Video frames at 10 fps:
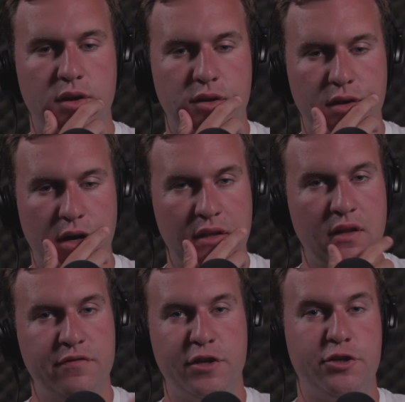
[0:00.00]
the I
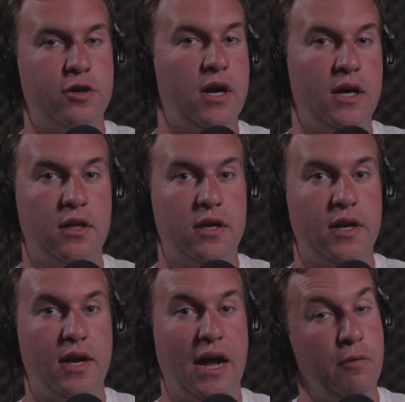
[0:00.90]
love that you're
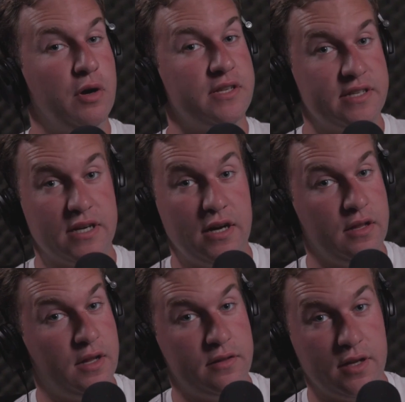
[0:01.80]
highlighting. I wanted to
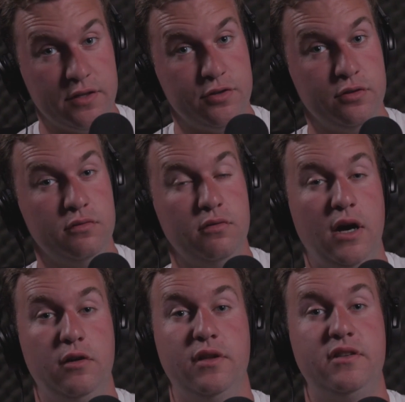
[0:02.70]
highlight that too.
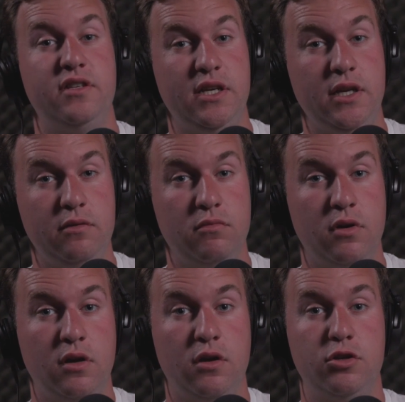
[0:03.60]
How the team
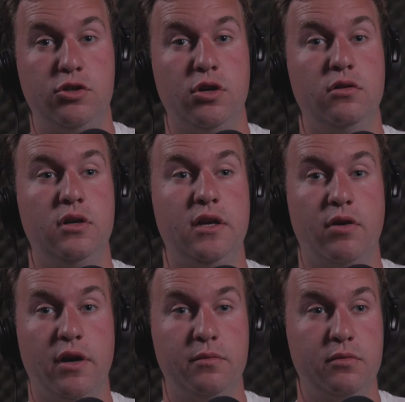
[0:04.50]
showed
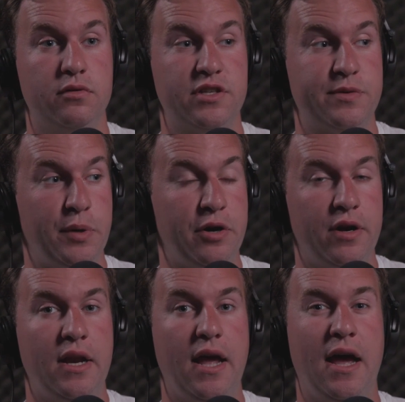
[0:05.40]
incredible
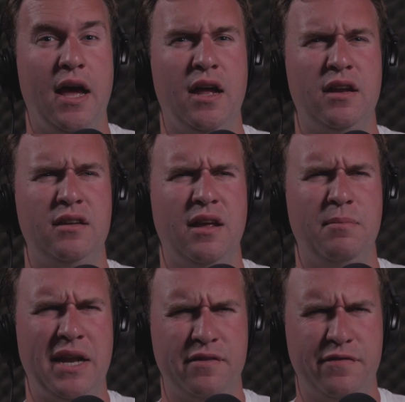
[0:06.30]
spirit and a
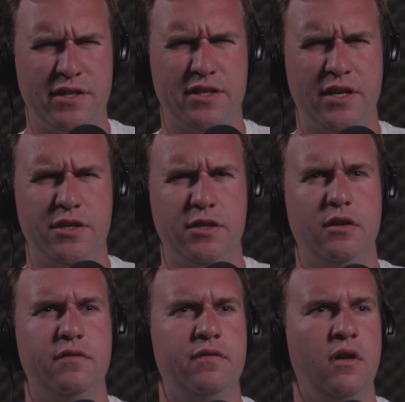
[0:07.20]
manifestation
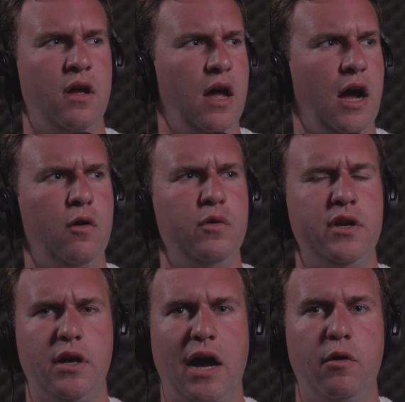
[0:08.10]
of how
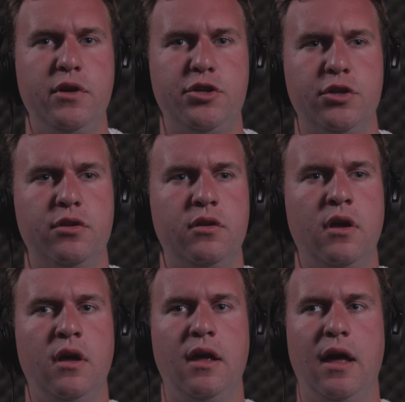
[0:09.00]
we should
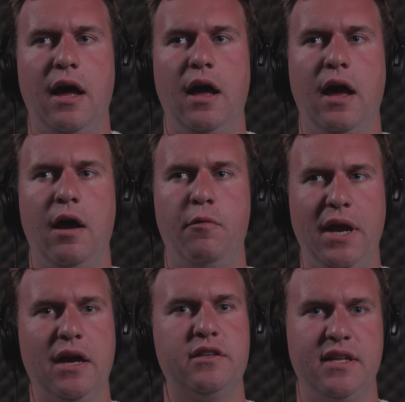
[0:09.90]

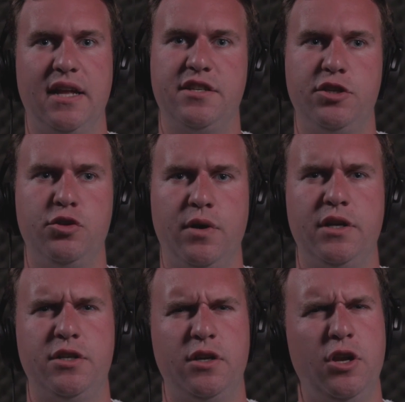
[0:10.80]
react to that
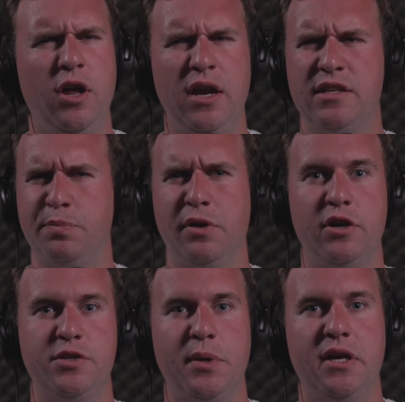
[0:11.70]
situation, not as
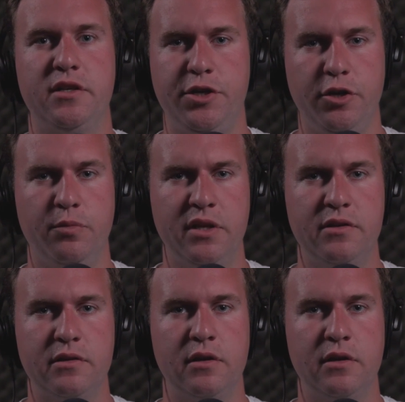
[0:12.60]
players but as humans,